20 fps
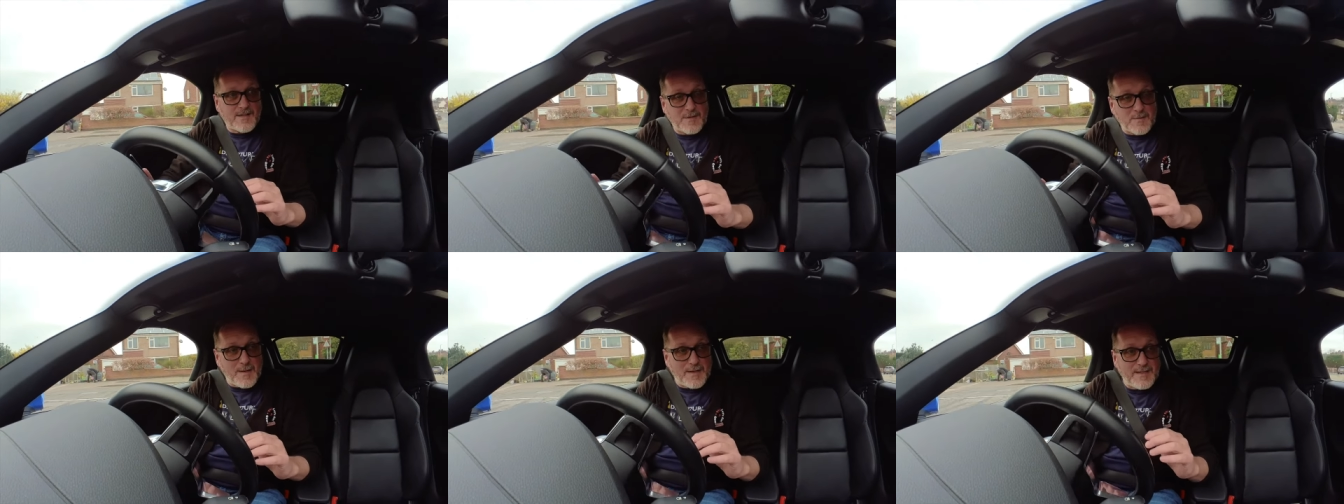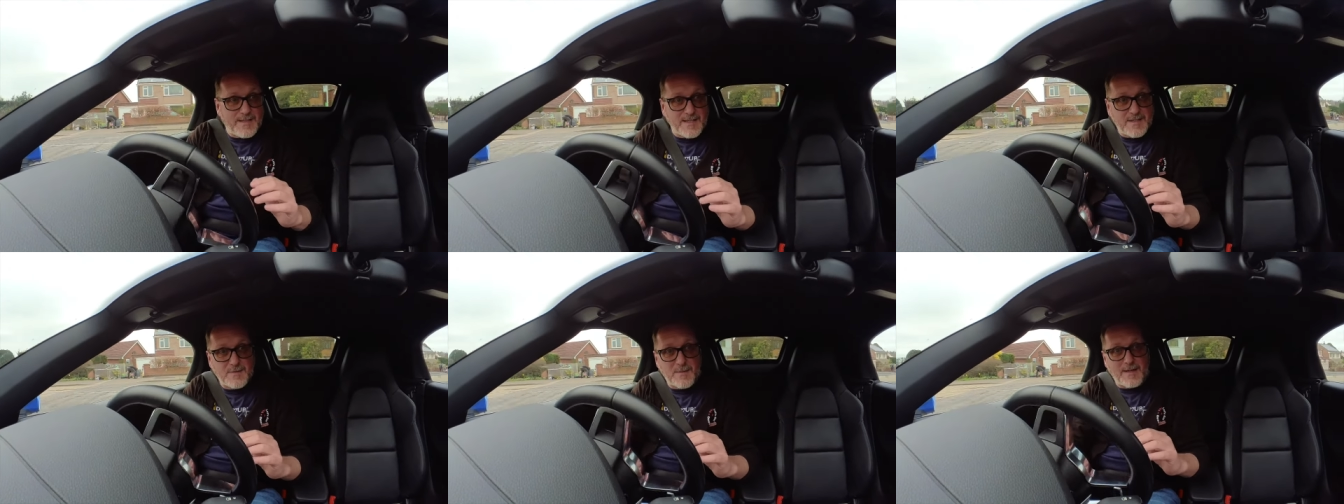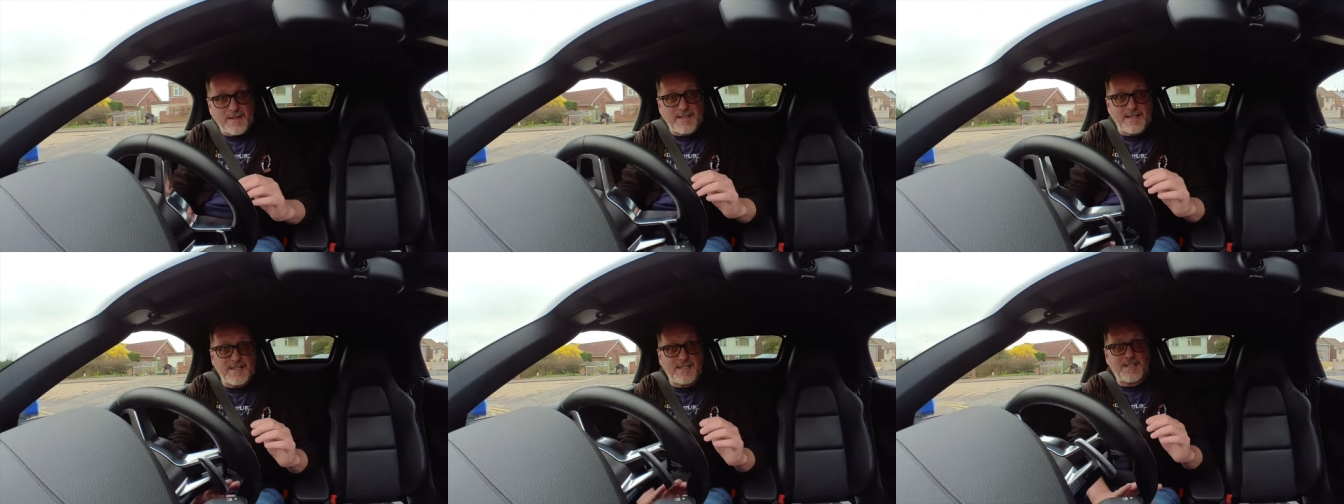
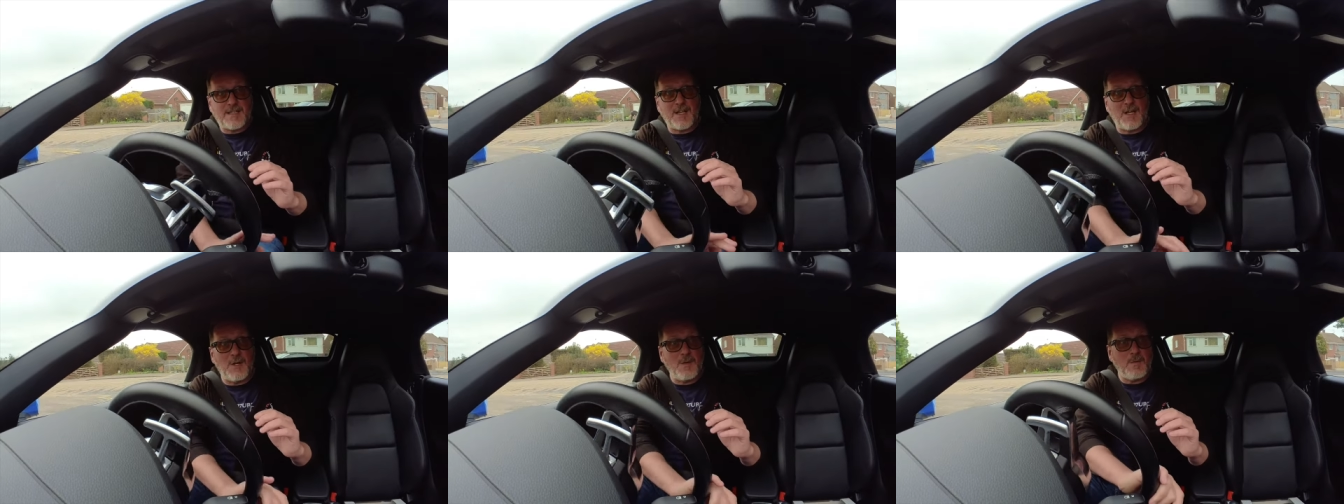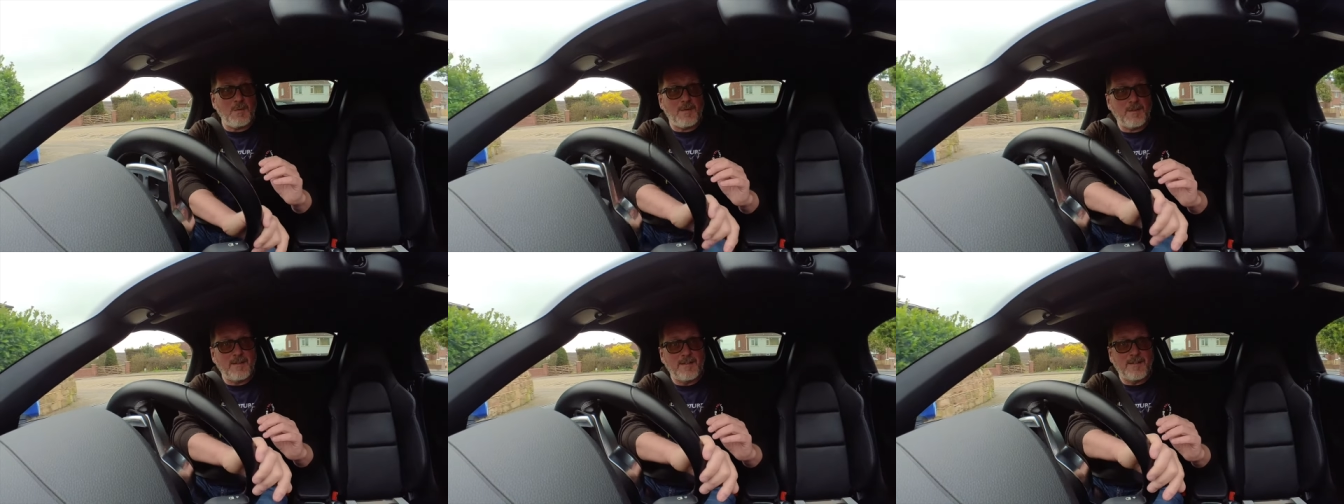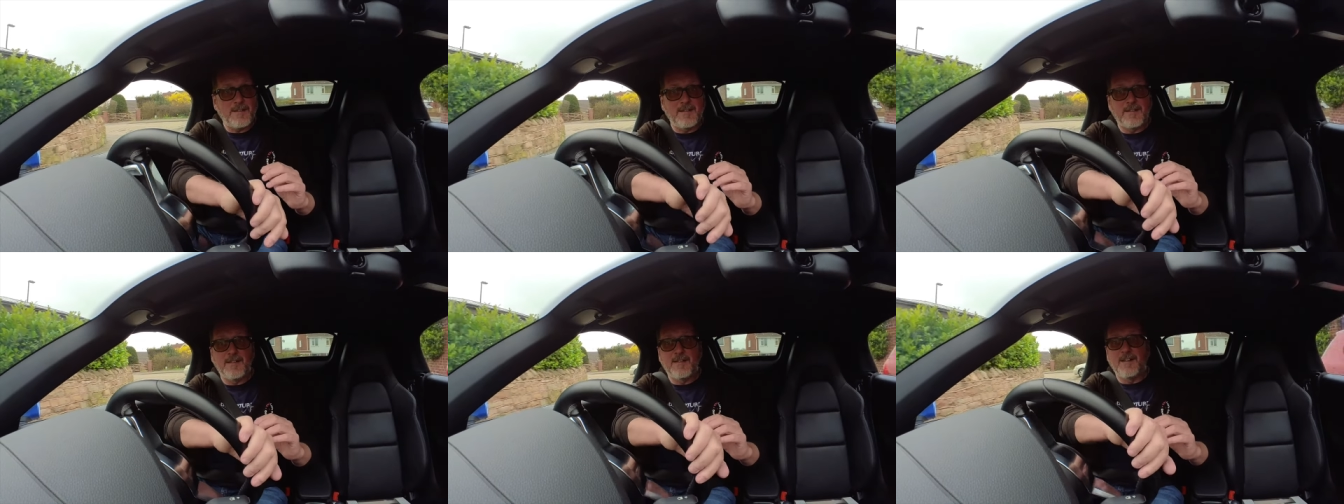
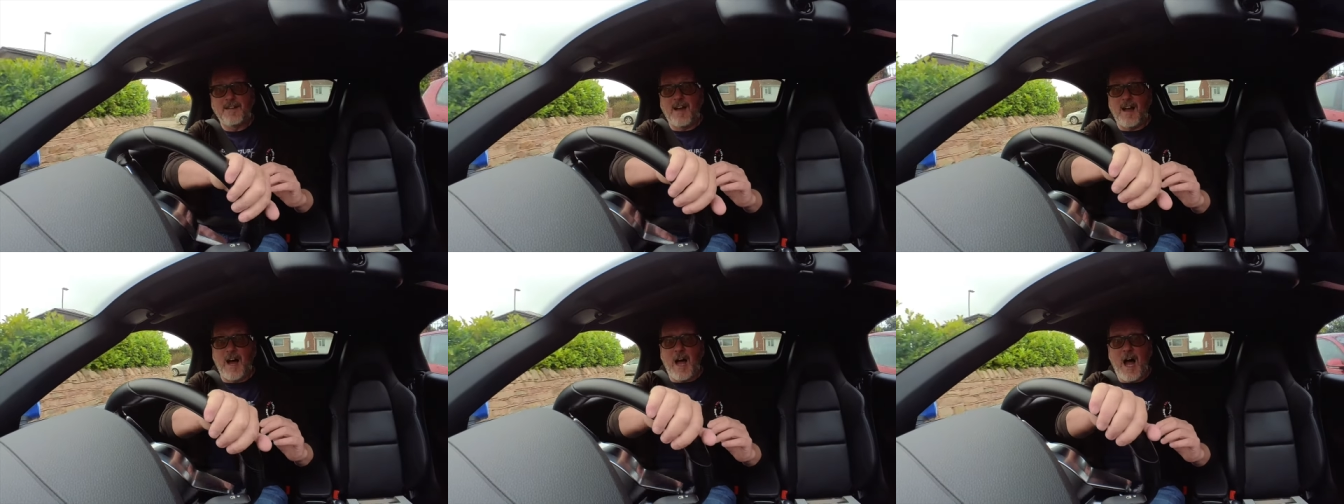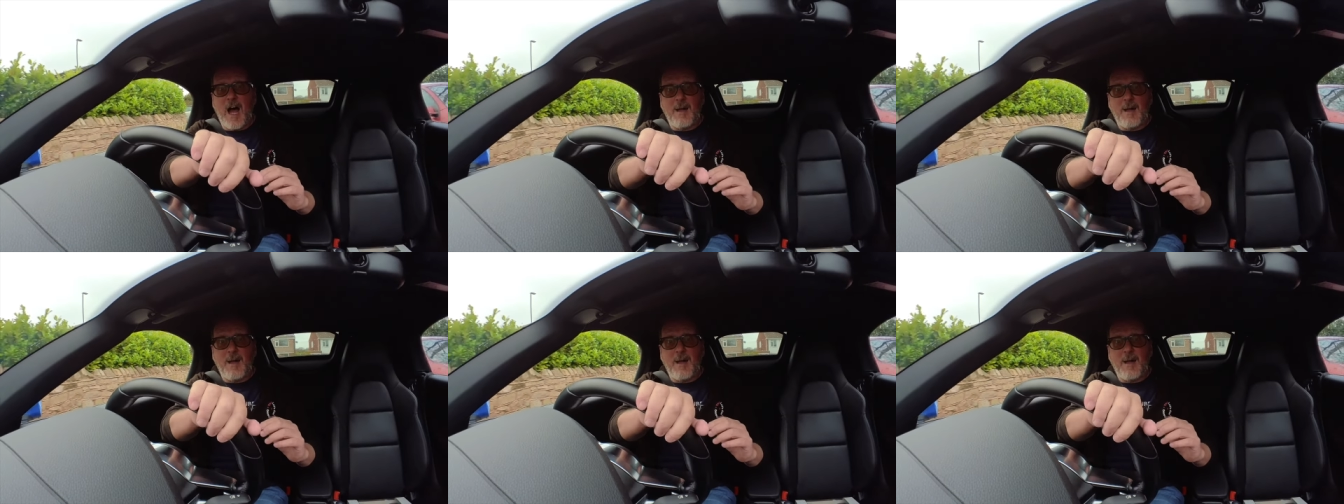2022.